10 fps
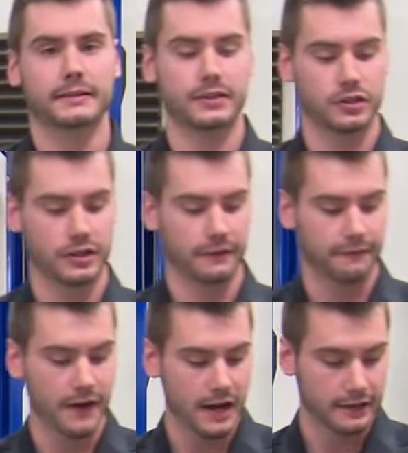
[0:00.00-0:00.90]
that you're going to
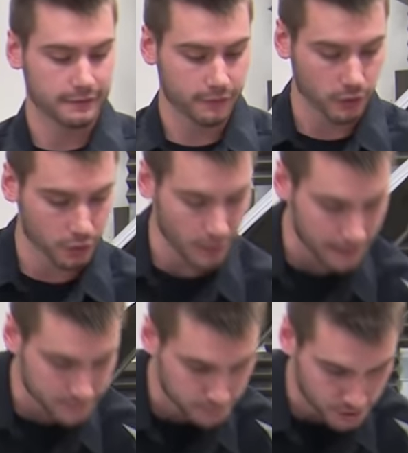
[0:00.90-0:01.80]
find for
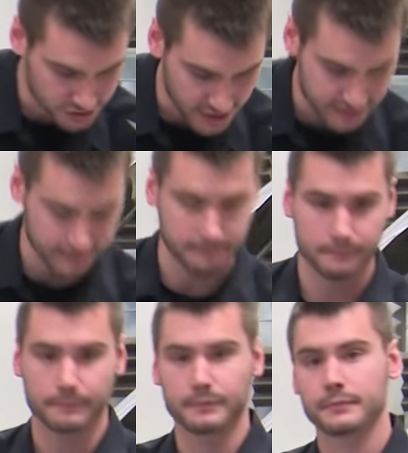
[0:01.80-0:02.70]
grams per second
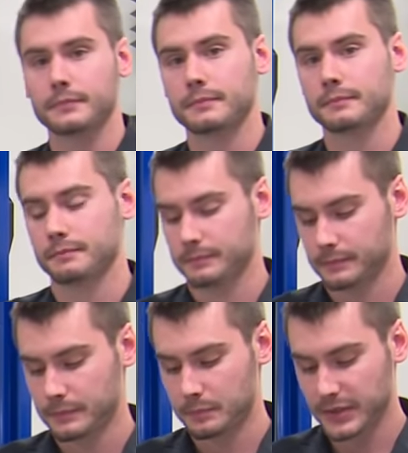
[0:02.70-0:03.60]

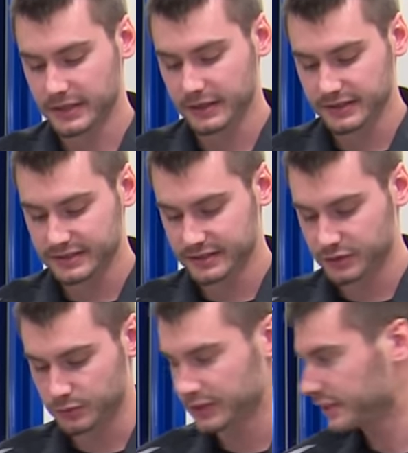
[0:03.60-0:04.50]
because there's
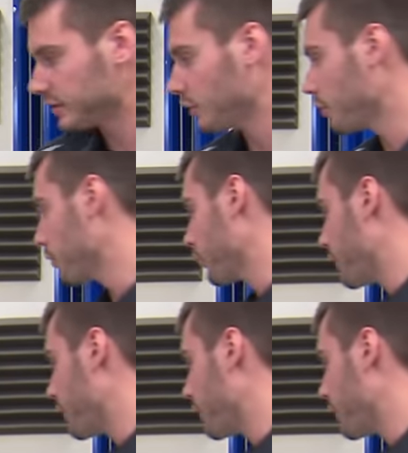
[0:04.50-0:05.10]
really no